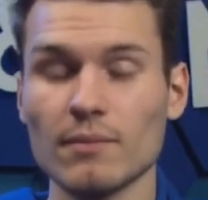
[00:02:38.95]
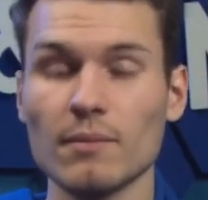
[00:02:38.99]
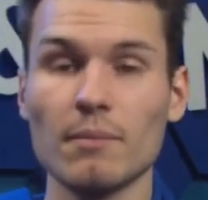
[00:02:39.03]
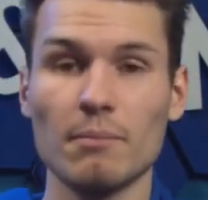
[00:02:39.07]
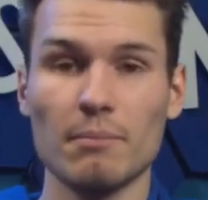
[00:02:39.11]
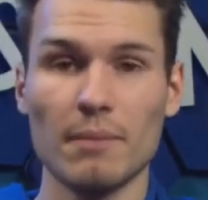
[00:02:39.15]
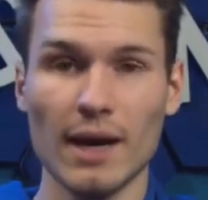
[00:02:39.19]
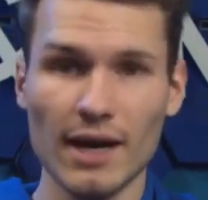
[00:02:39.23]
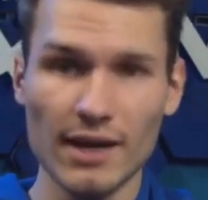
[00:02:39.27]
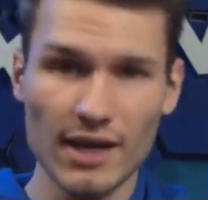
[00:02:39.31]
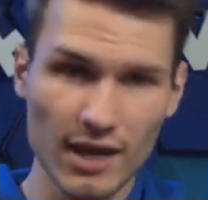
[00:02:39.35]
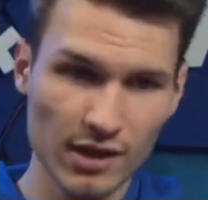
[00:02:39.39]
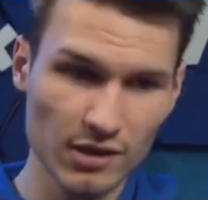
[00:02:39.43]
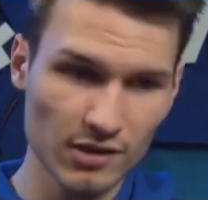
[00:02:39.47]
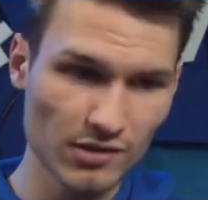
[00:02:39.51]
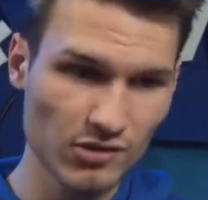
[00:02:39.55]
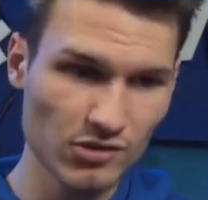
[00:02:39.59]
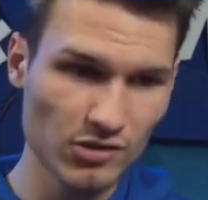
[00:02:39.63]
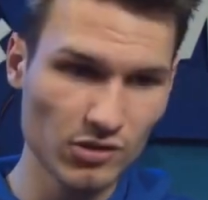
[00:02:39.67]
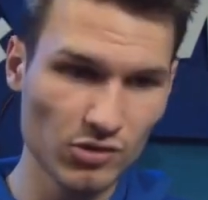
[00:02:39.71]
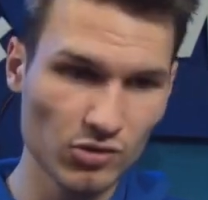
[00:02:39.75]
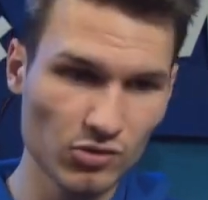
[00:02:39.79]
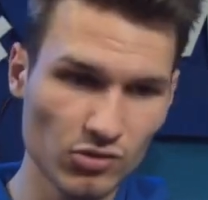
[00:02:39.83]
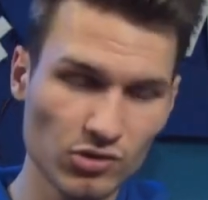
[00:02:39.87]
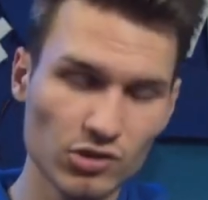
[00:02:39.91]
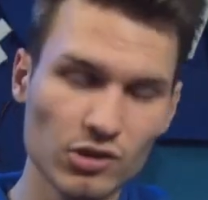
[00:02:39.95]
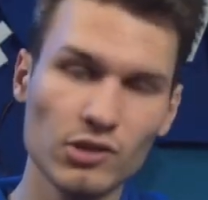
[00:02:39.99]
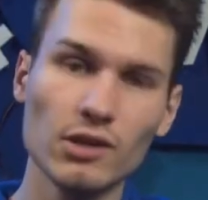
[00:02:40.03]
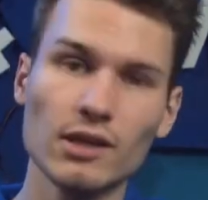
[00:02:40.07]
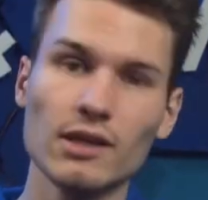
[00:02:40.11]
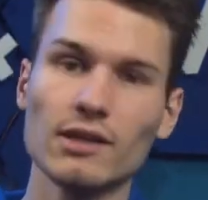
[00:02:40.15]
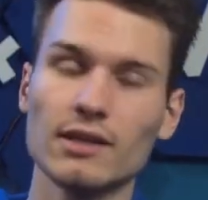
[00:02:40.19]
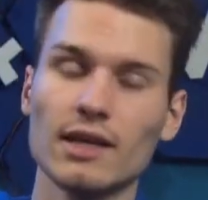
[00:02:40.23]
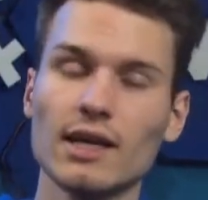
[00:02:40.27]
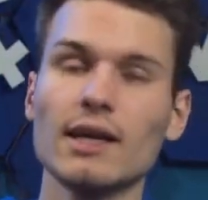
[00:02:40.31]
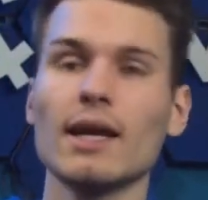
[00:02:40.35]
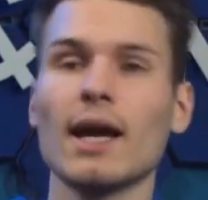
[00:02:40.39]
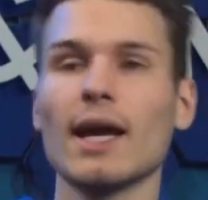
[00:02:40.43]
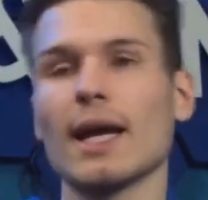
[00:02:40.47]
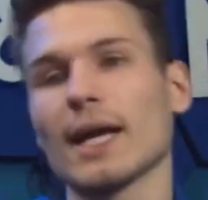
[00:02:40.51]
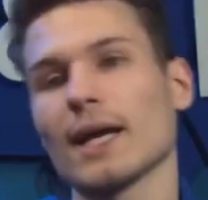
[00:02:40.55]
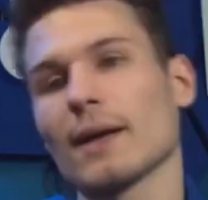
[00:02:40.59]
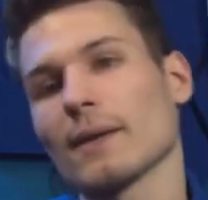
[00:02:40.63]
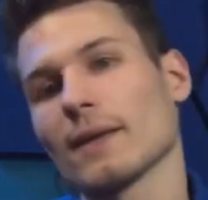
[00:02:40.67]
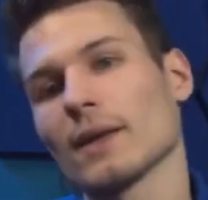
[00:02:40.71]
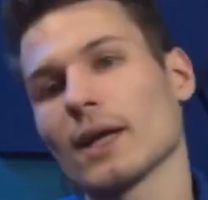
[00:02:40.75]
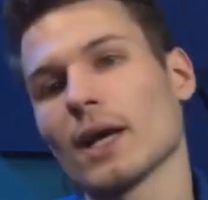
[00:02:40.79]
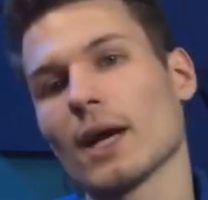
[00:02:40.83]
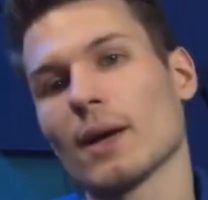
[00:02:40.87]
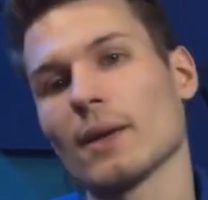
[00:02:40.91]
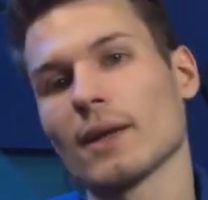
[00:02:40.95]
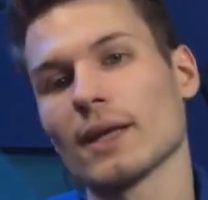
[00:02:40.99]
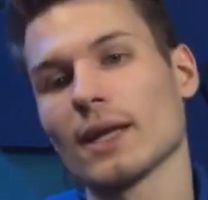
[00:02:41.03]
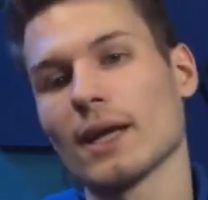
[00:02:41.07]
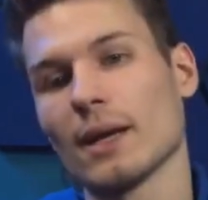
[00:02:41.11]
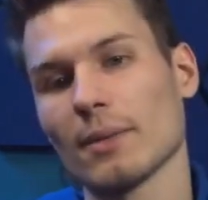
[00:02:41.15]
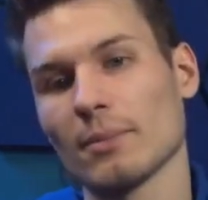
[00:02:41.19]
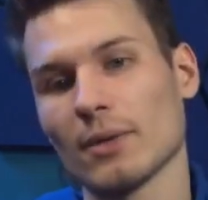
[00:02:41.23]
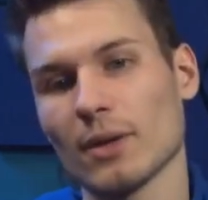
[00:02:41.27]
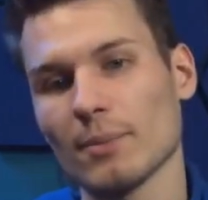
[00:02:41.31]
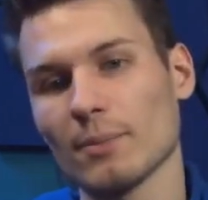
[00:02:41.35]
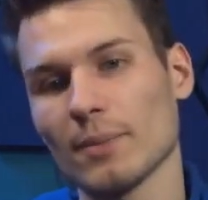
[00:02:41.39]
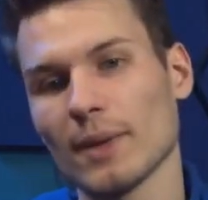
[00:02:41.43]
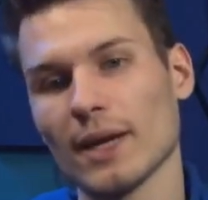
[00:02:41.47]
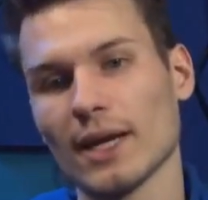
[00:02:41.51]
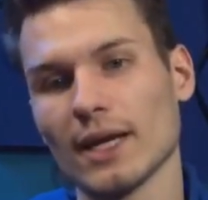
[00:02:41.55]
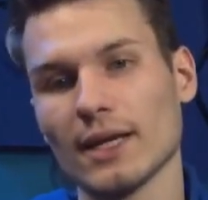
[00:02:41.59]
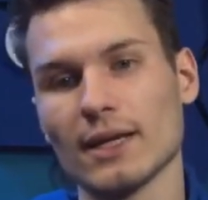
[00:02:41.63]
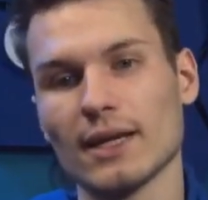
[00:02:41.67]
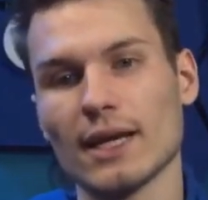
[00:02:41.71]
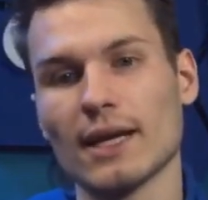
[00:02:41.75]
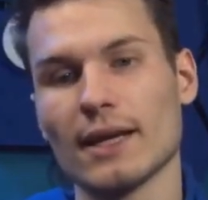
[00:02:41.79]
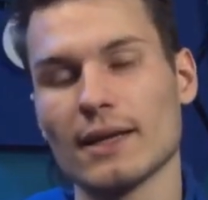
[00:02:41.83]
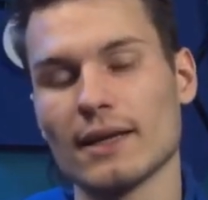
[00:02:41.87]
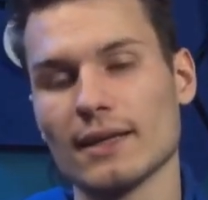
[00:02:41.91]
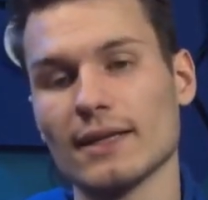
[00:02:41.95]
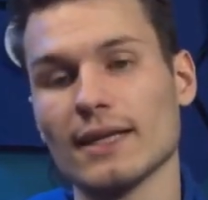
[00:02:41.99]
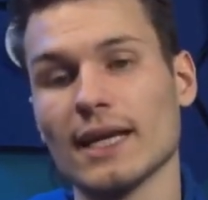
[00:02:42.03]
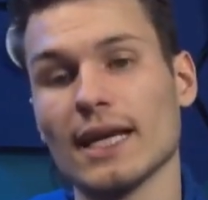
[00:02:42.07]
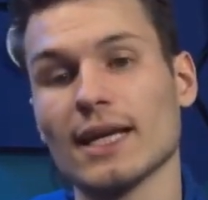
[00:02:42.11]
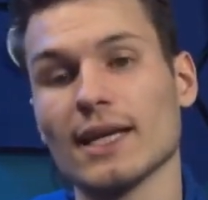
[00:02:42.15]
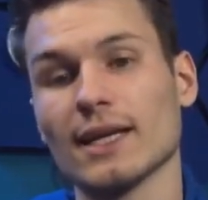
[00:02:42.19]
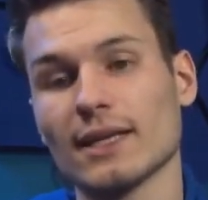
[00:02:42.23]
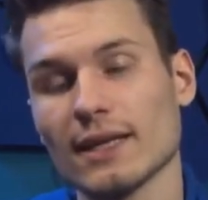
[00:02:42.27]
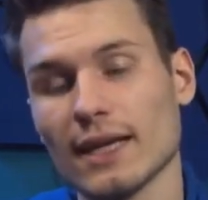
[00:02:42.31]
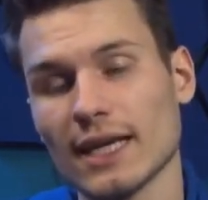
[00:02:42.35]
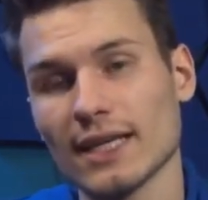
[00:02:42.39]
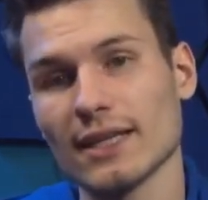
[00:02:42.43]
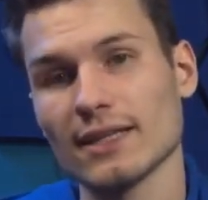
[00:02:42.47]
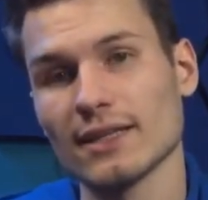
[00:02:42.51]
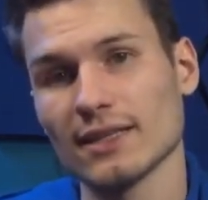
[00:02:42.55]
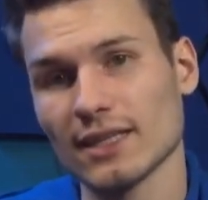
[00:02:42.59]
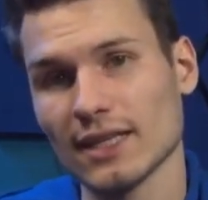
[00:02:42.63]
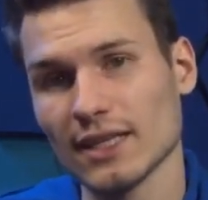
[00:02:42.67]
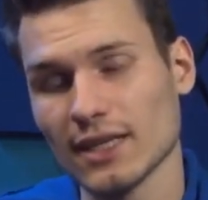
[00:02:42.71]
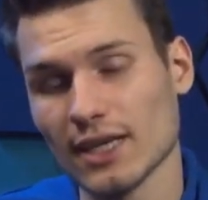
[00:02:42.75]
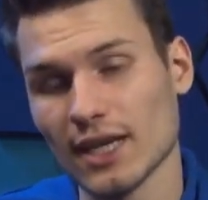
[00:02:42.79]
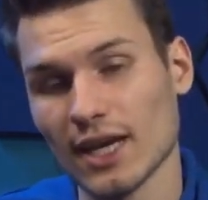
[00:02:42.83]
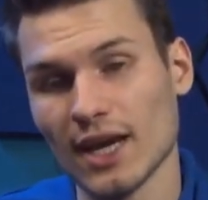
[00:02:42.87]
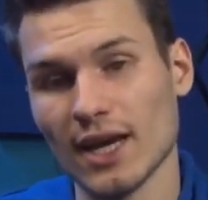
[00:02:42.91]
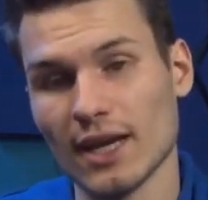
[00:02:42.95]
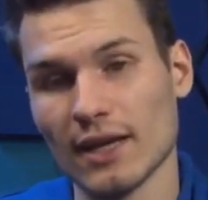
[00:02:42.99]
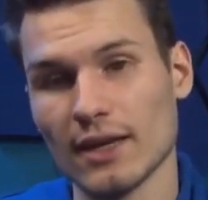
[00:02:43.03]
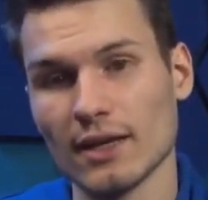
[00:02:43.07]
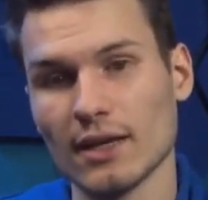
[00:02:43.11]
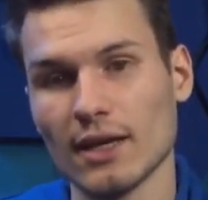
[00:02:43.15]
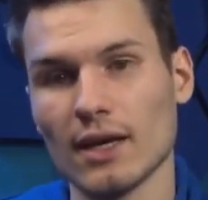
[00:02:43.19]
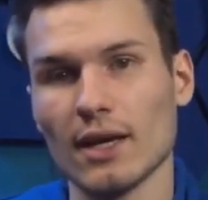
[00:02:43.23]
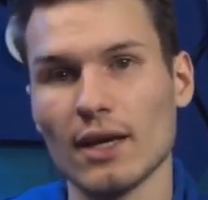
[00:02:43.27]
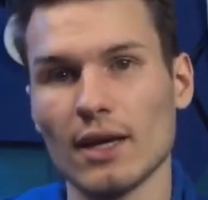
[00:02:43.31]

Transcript: My current solution is that I have currently prepared a second SD card,